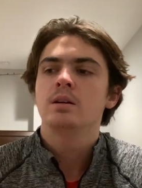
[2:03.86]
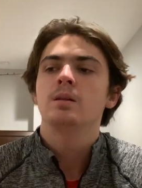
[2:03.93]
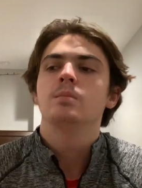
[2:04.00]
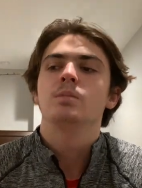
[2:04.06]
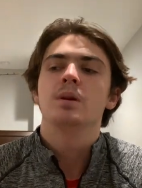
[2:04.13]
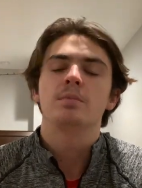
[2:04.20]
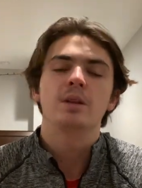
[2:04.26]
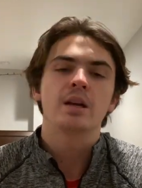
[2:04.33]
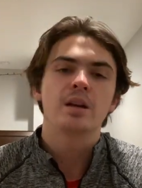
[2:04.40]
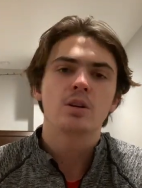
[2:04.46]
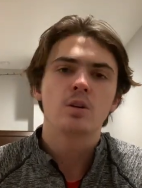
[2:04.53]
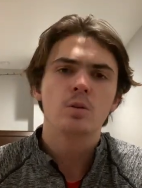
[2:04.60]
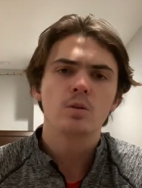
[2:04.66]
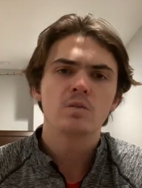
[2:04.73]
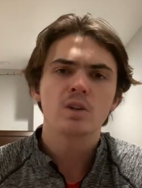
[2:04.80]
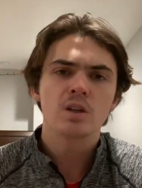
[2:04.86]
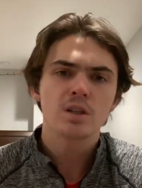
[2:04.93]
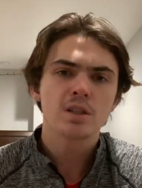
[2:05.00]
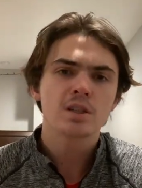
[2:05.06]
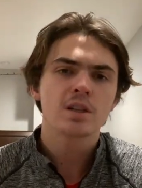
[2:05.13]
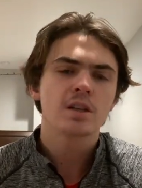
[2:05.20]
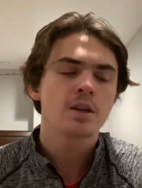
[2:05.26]
maybe like
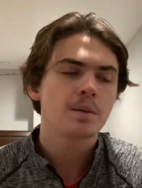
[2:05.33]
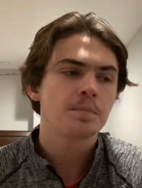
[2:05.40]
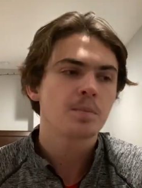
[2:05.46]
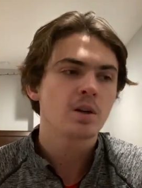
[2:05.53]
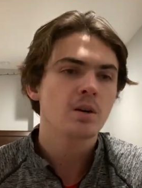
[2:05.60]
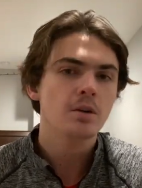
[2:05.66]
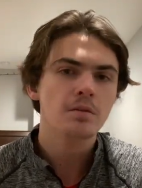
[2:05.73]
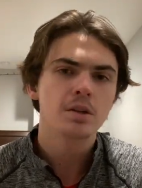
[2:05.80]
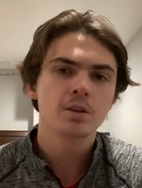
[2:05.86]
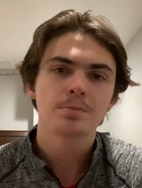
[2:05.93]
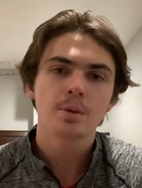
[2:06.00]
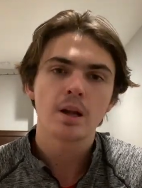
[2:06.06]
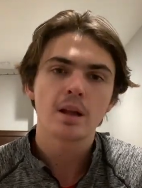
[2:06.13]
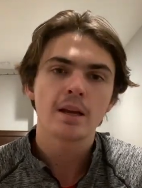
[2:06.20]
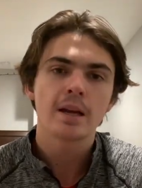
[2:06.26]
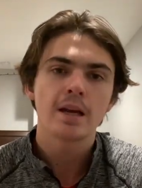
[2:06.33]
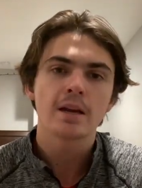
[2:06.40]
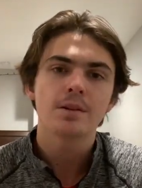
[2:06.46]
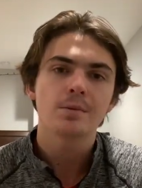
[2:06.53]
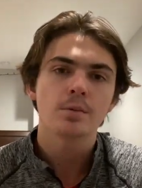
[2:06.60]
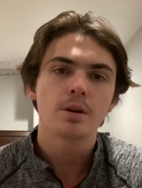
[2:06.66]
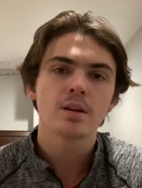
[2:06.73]
Culver's, Culver's probably
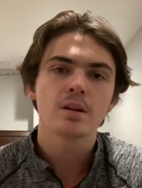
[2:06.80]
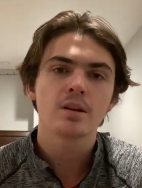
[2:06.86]
has one.